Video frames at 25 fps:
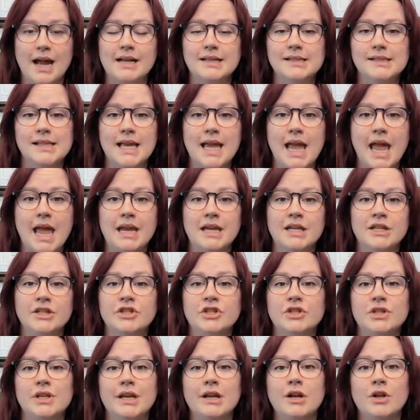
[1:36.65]
as they
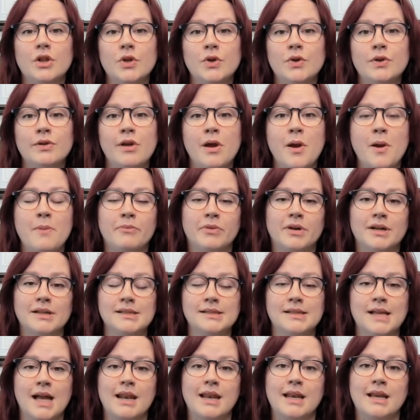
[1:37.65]
age include
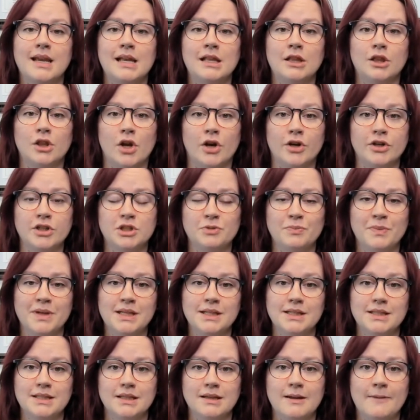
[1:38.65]
prostatic
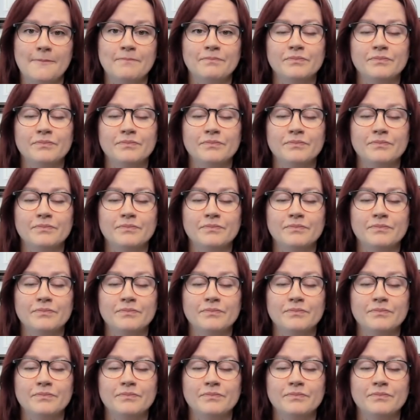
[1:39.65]
enlargement.